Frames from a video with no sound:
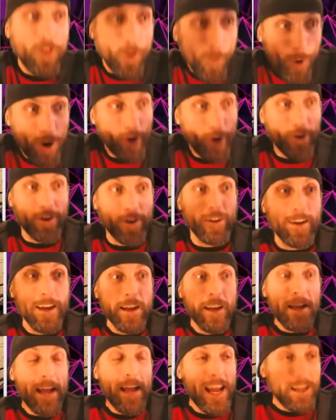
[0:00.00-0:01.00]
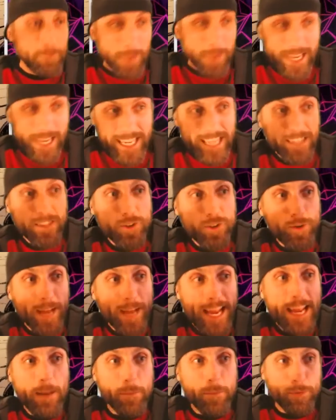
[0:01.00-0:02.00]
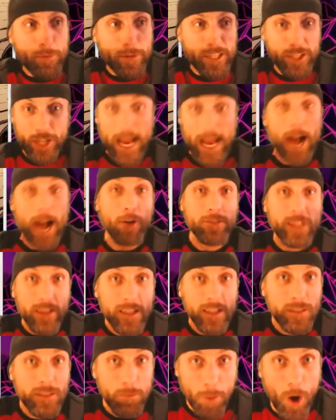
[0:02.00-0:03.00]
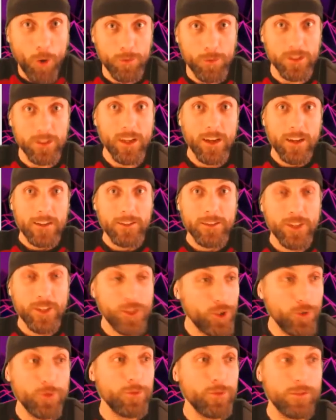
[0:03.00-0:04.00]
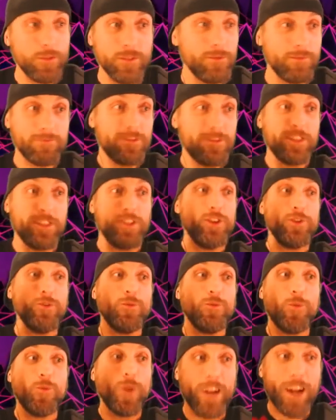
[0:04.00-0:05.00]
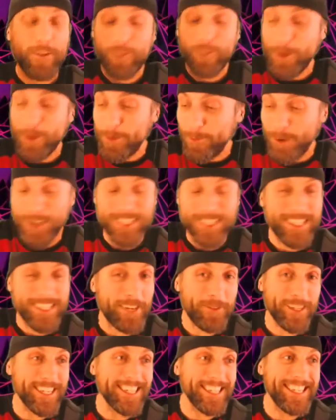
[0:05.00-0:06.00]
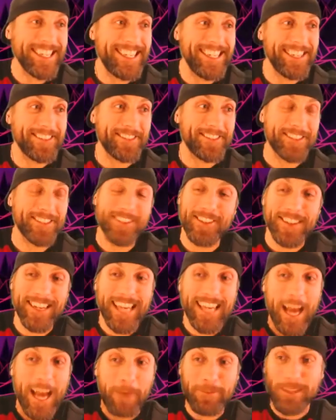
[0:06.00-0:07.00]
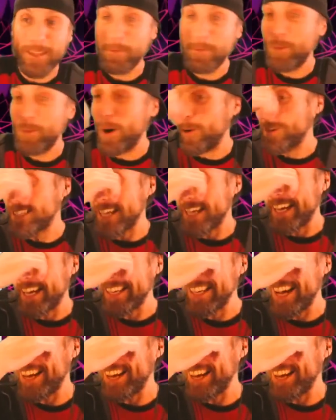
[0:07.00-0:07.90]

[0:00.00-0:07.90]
water, making a little ant bridge out to this boat to do to do whatever it was they were going to do. So the captain of the boat was like, no,